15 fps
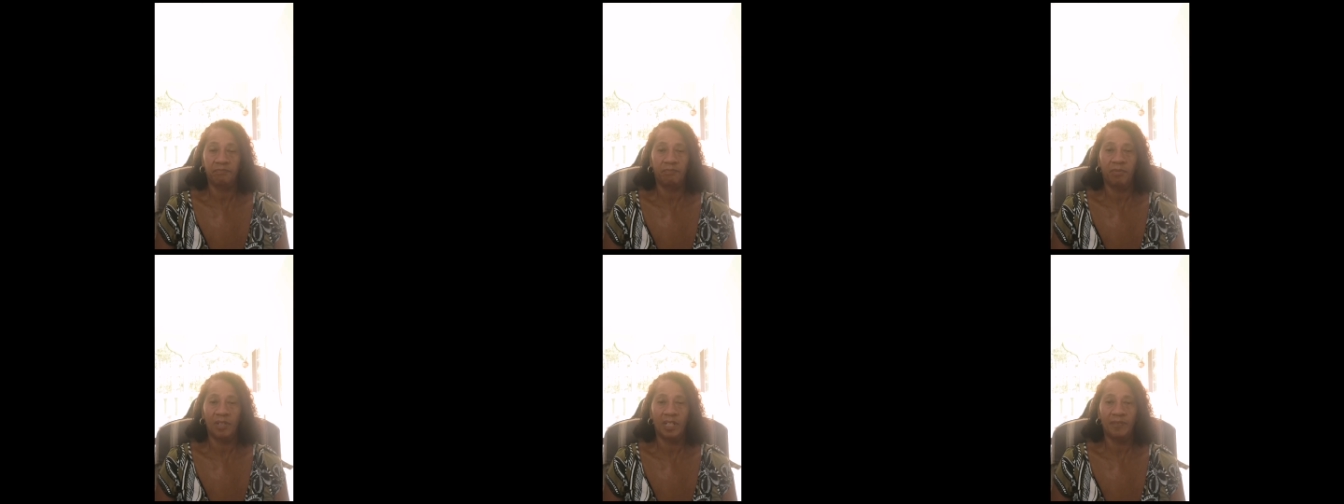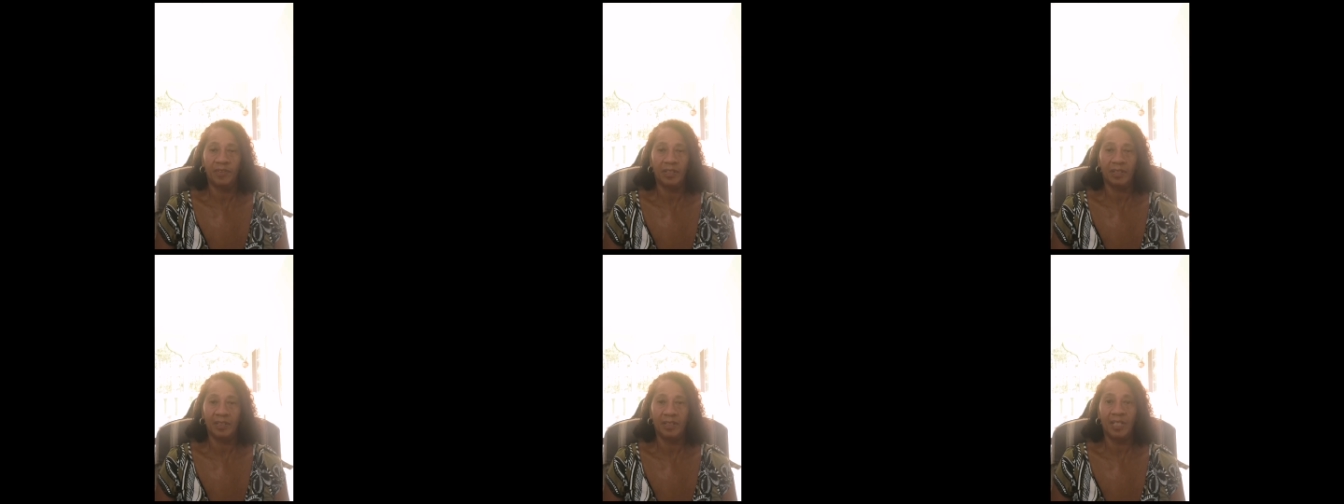
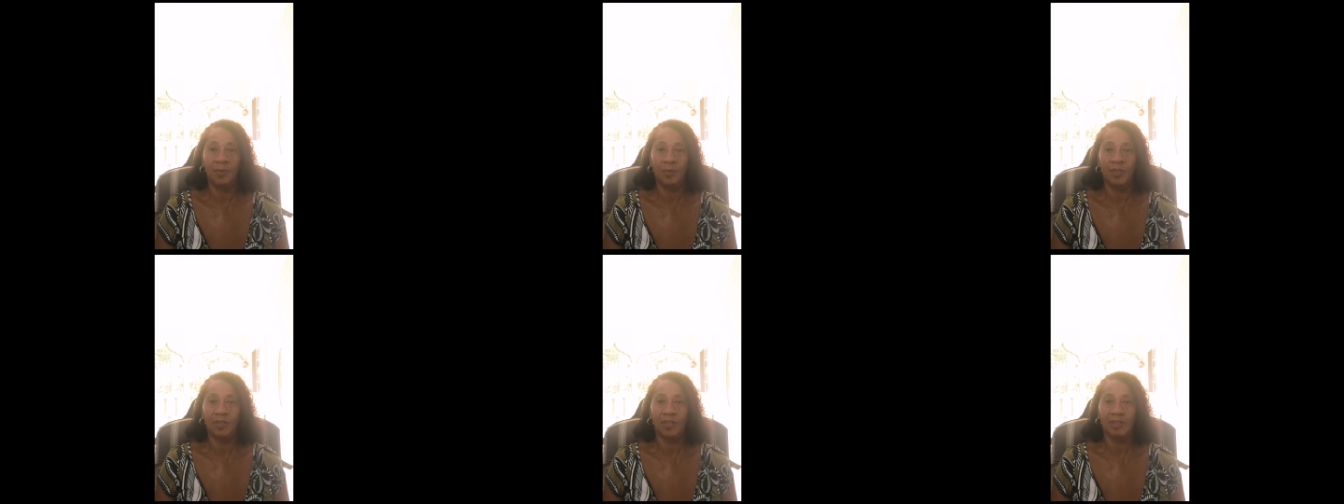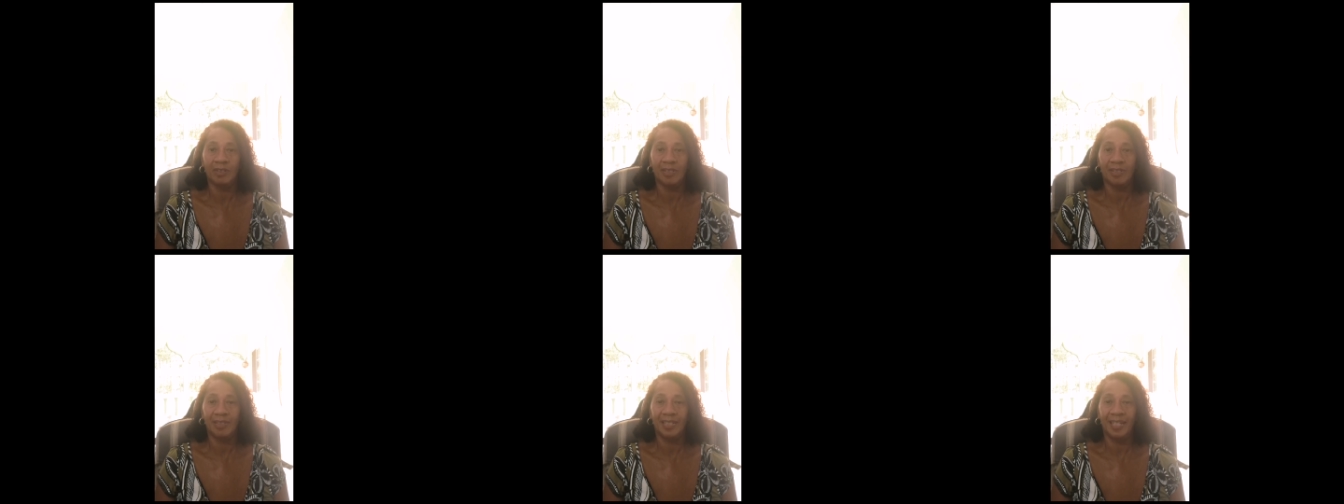whatever it would have
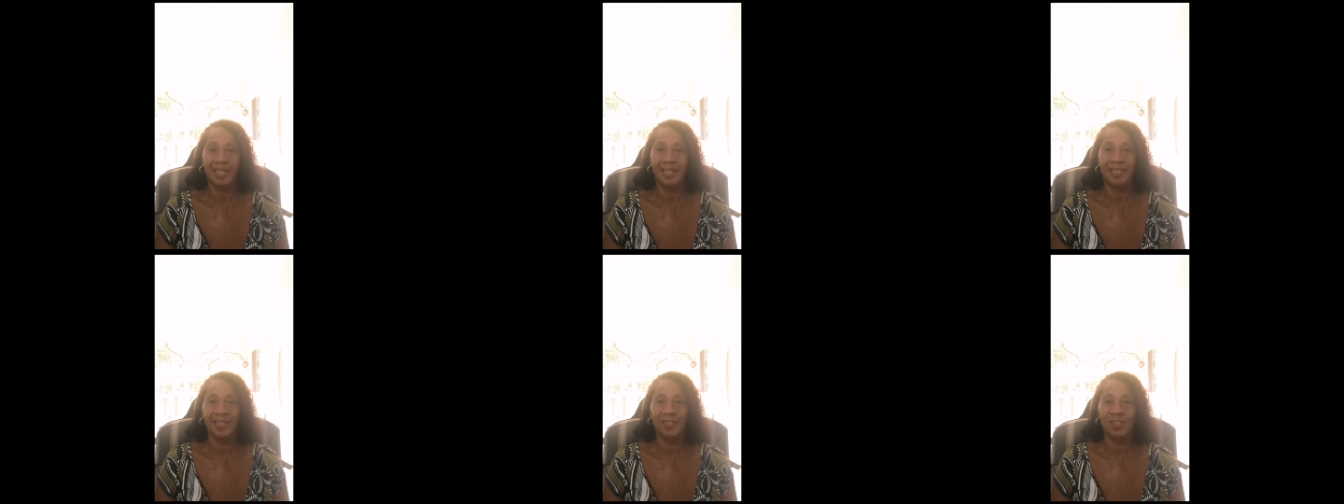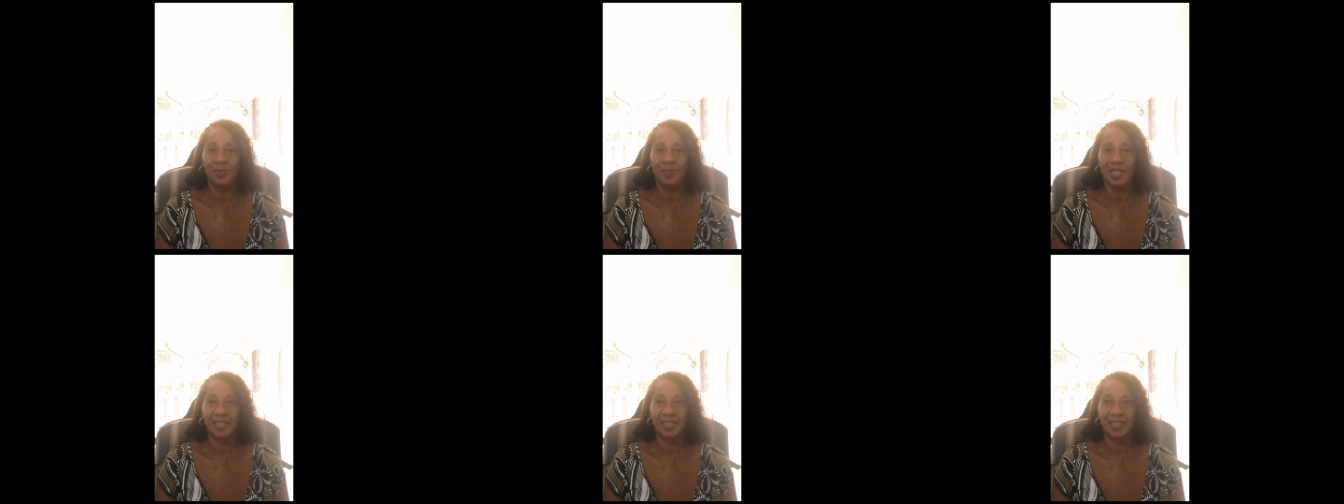cost to get in
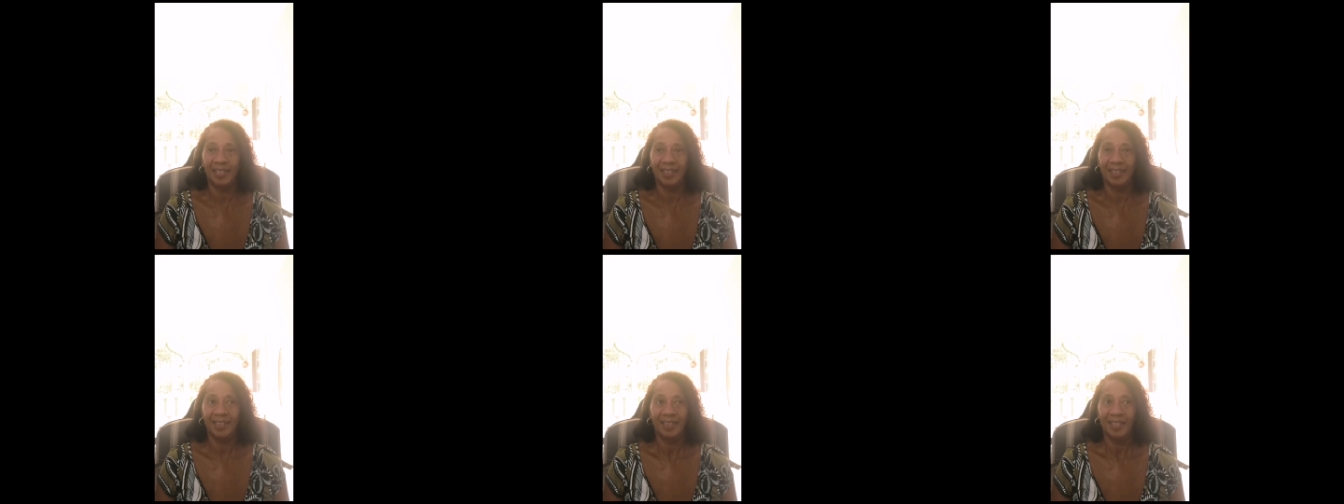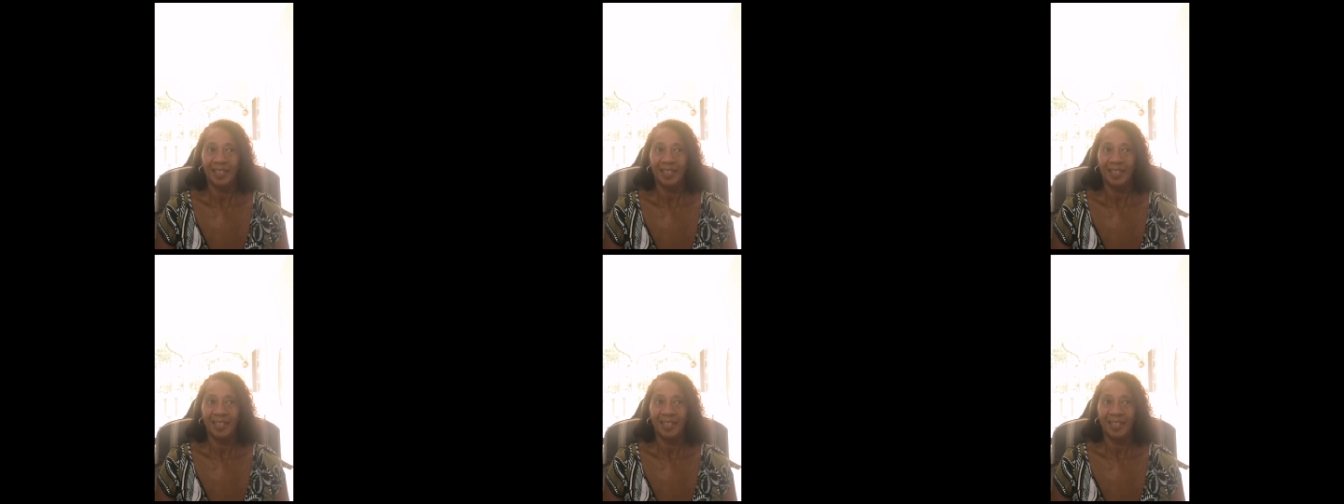Jamaica.